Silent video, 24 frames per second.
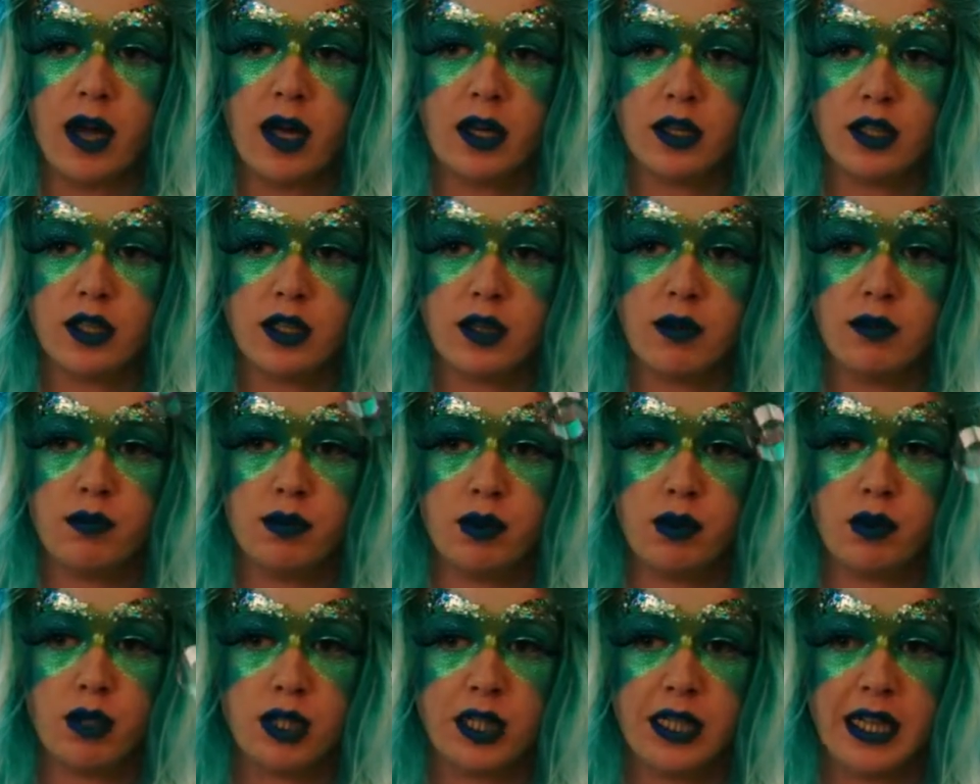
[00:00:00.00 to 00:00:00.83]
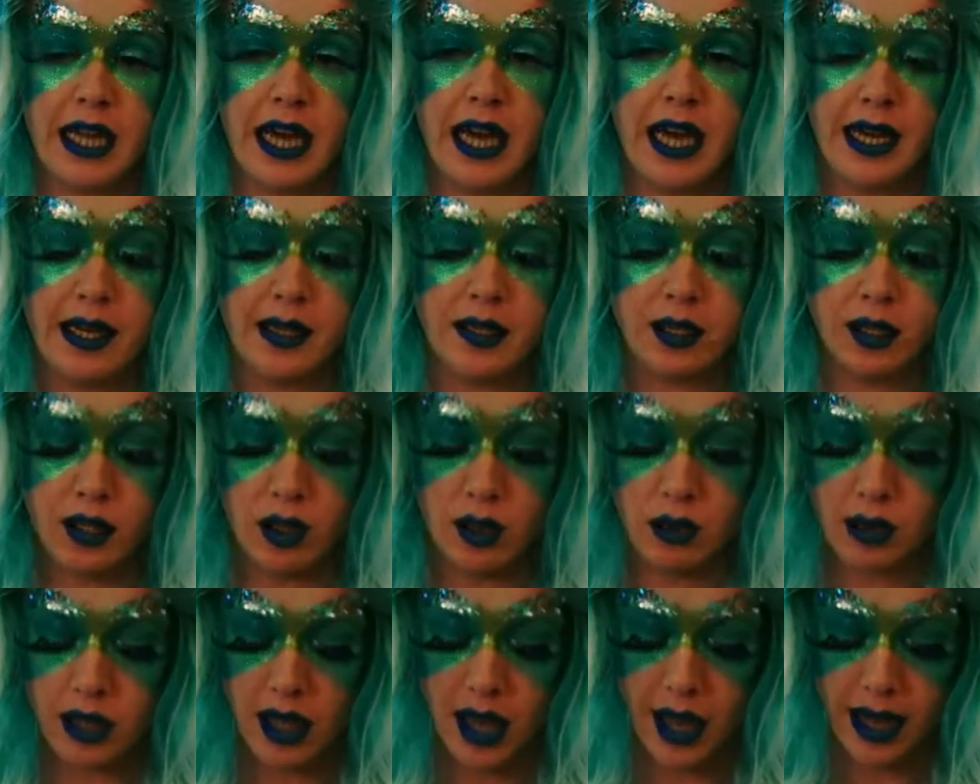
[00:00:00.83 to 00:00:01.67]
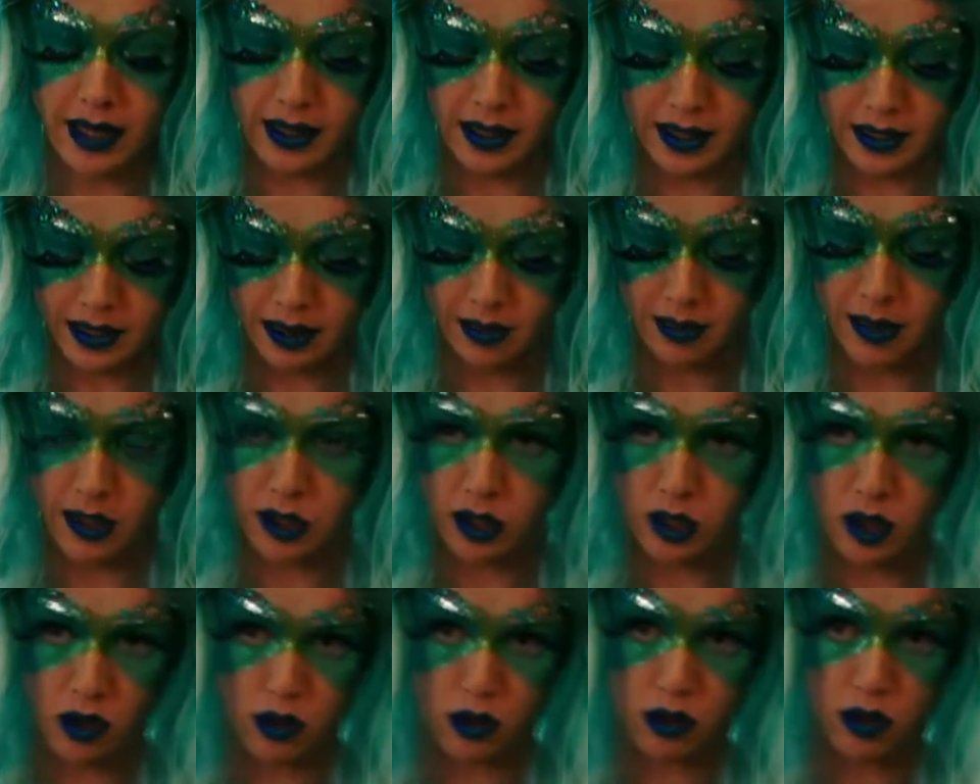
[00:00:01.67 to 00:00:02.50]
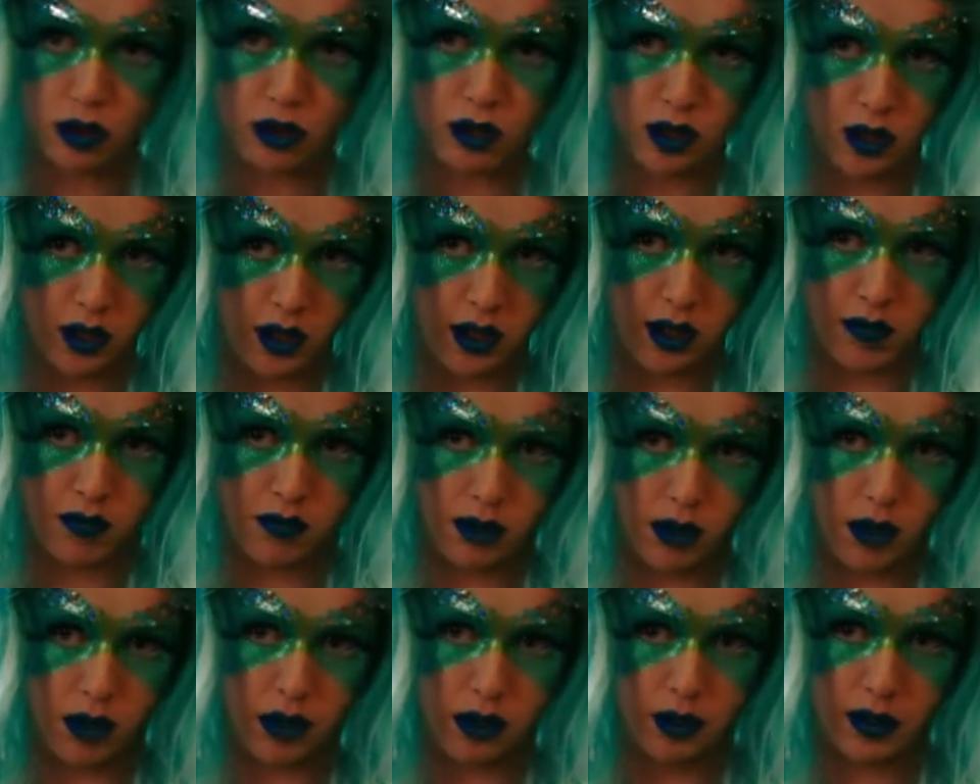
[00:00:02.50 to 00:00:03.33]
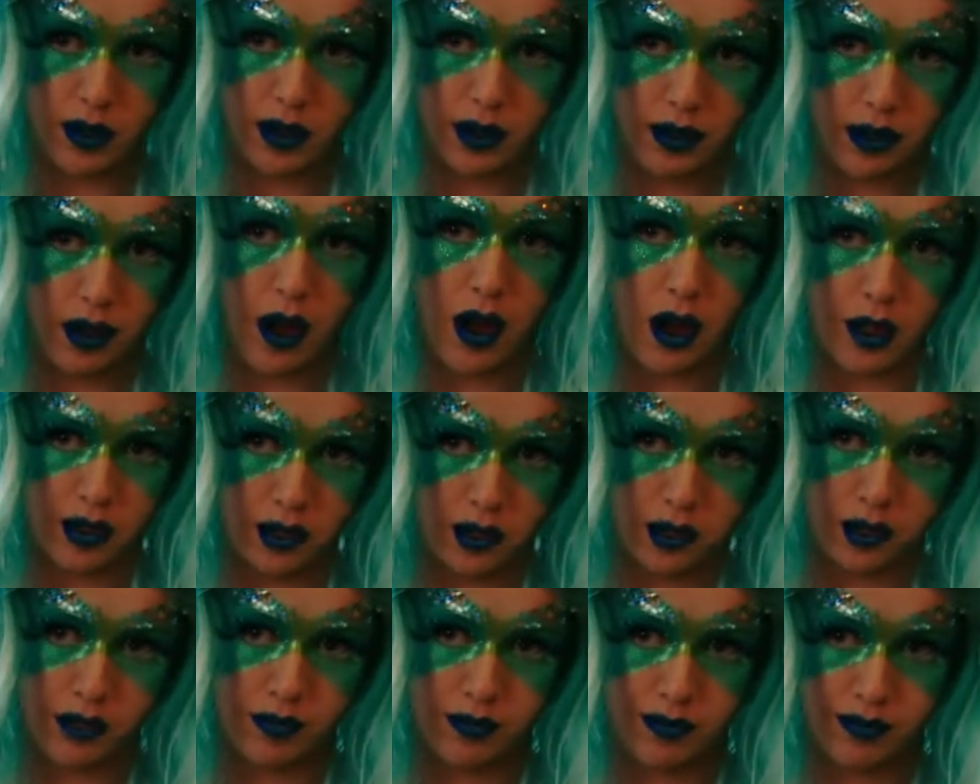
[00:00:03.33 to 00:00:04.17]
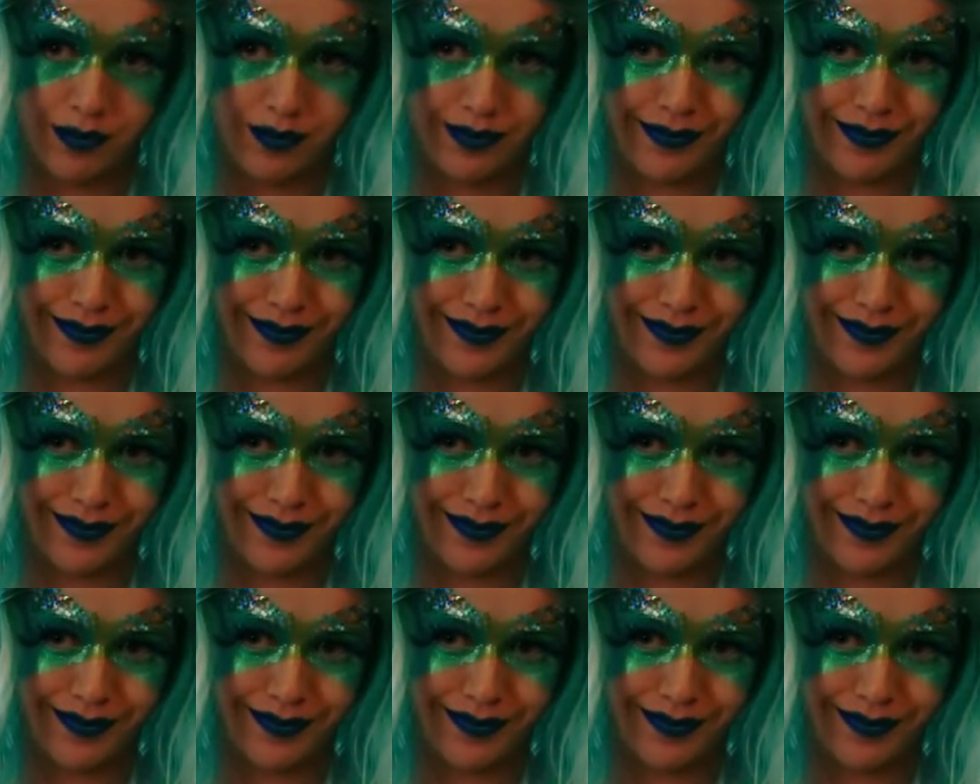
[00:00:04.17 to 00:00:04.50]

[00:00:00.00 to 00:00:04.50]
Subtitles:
plucked, and bustied so tightly that my toes are turning blue and awesome.